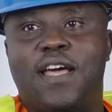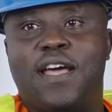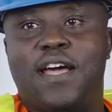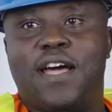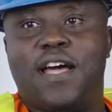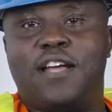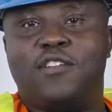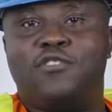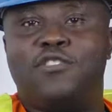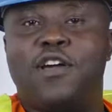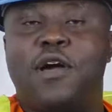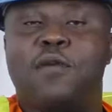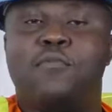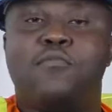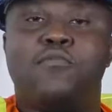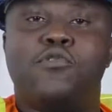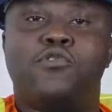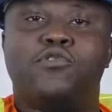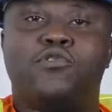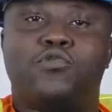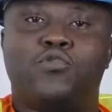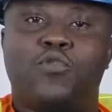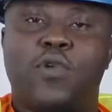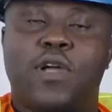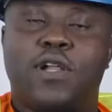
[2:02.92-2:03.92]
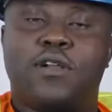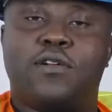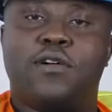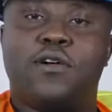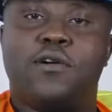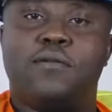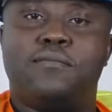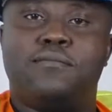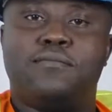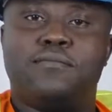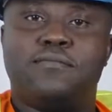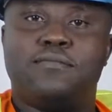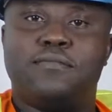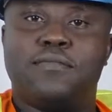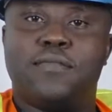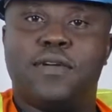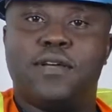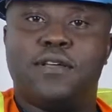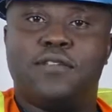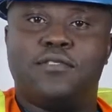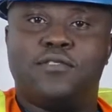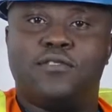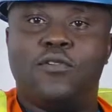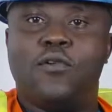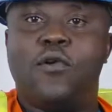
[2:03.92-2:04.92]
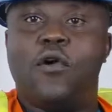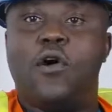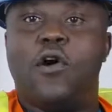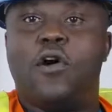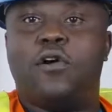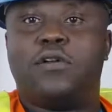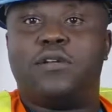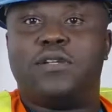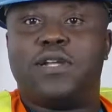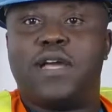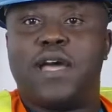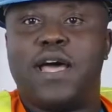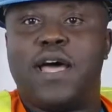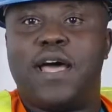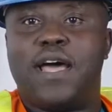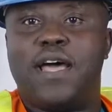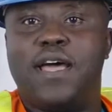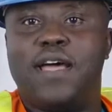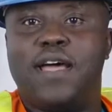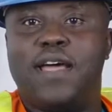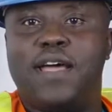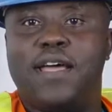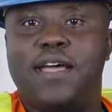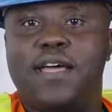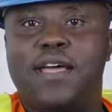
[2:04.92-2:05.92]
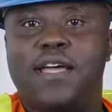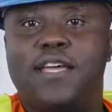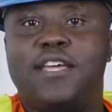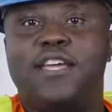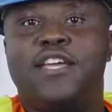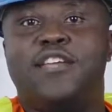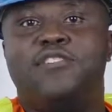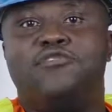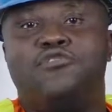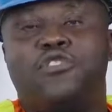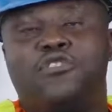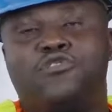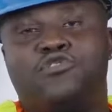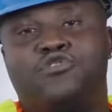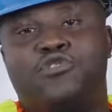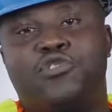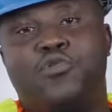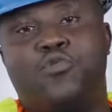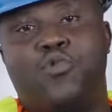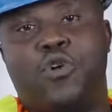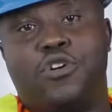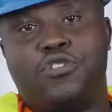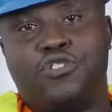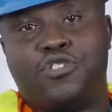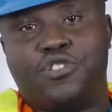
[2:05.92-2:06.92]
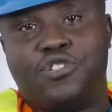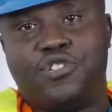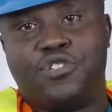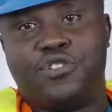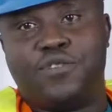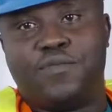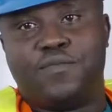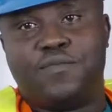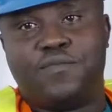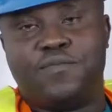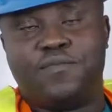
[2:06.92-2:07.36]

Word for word: and you are most welcome to ULDA Industry Watch.